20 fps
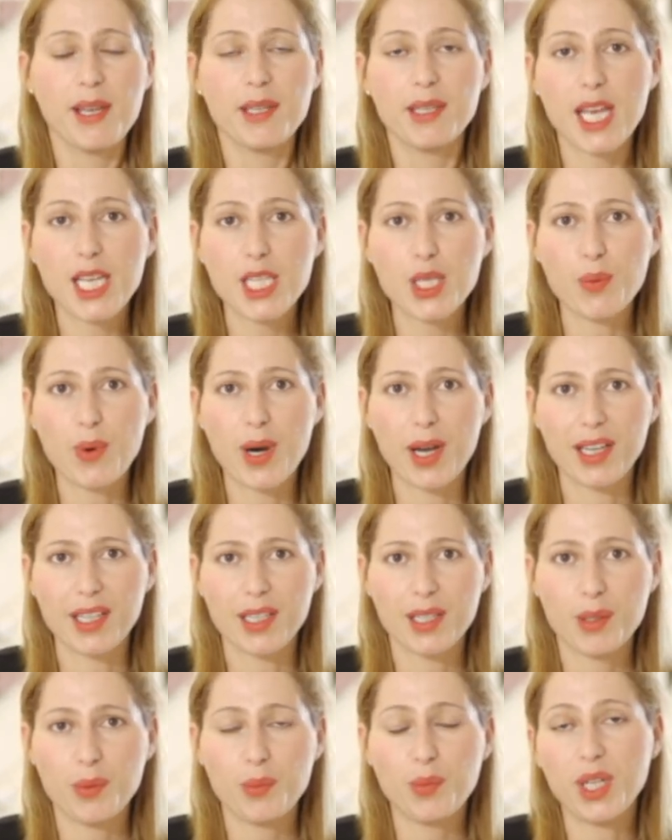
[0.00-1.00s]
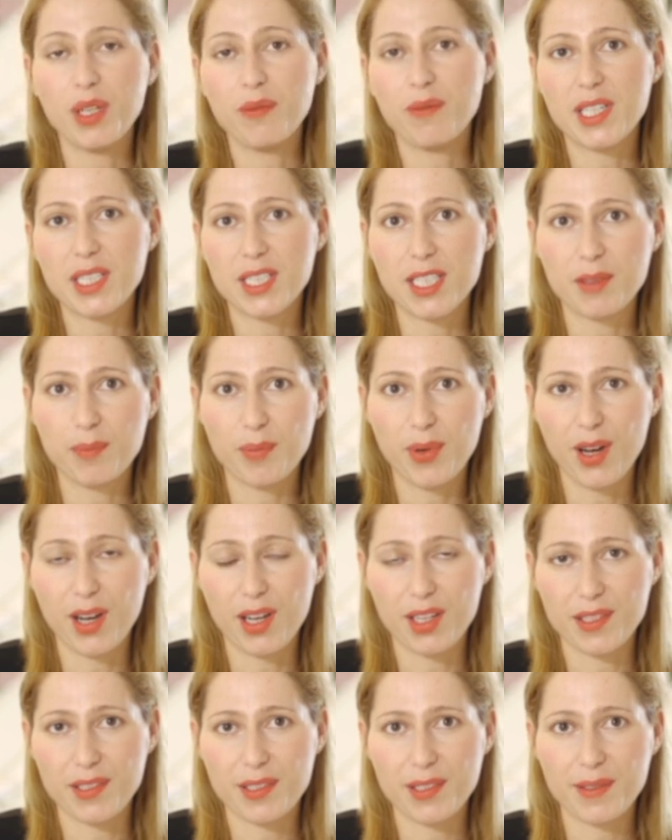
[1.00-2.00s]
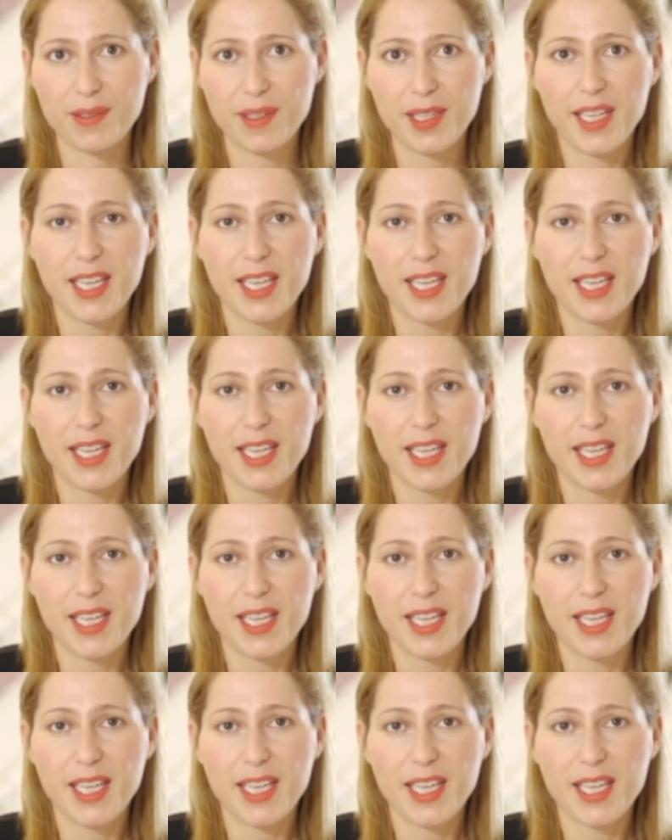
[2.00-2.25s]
That's why we invented Pause.